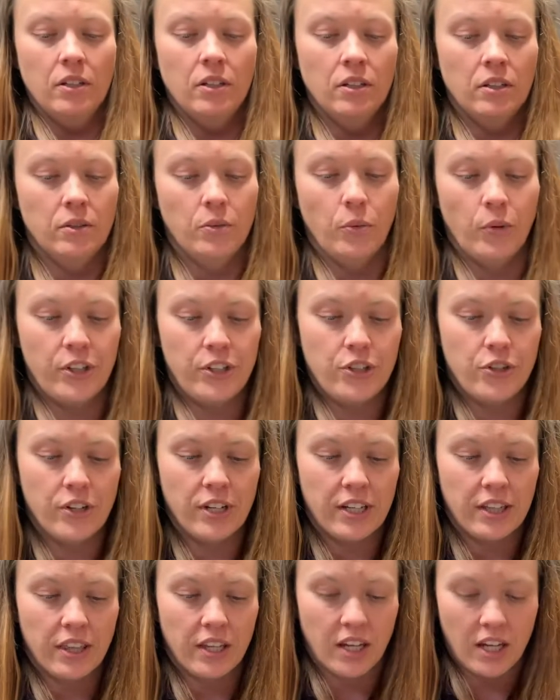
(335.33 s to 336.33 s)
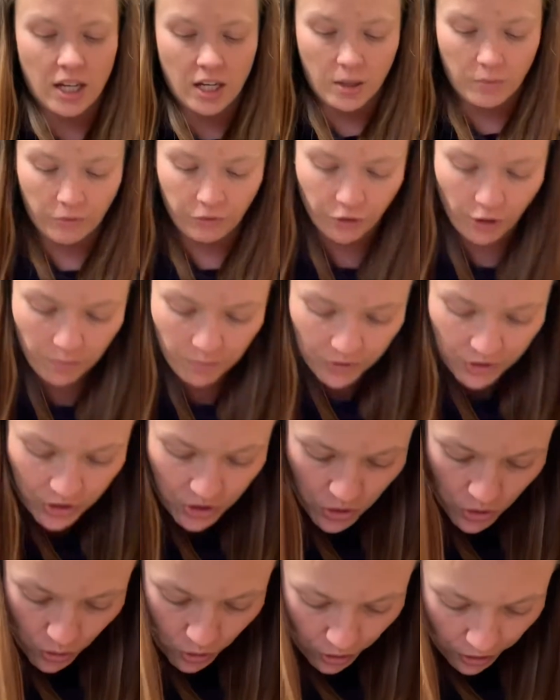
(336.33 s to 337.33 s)
When you get the cup from the
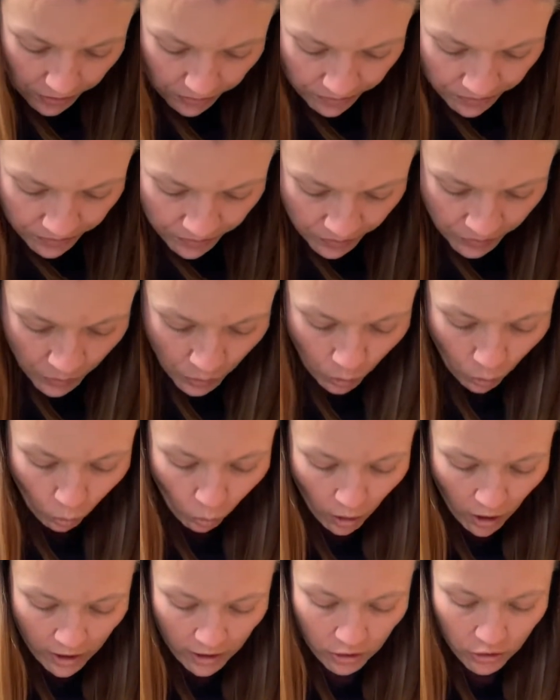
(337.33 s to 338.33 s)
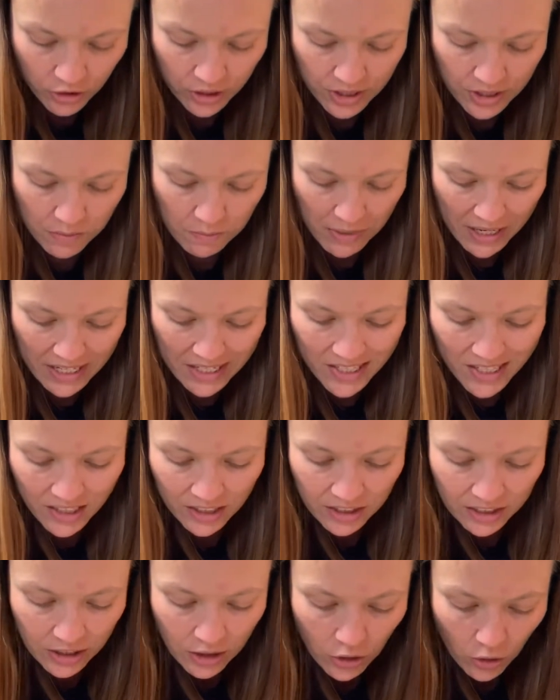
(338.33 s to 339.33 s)
store, water is
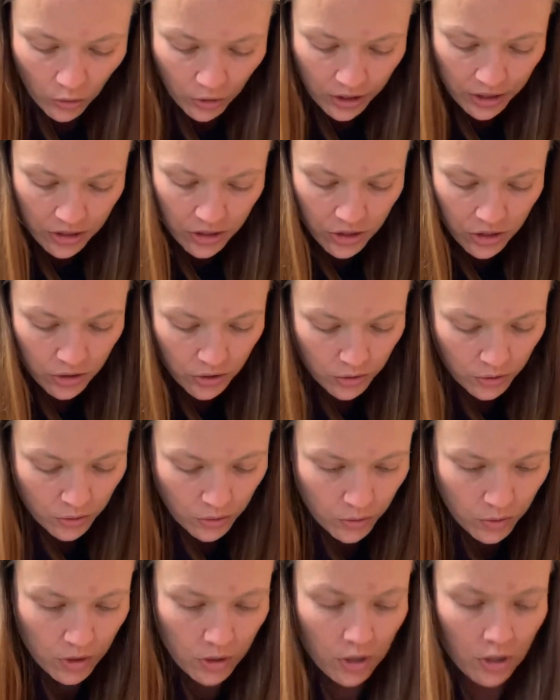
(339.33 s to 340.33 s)
basically going to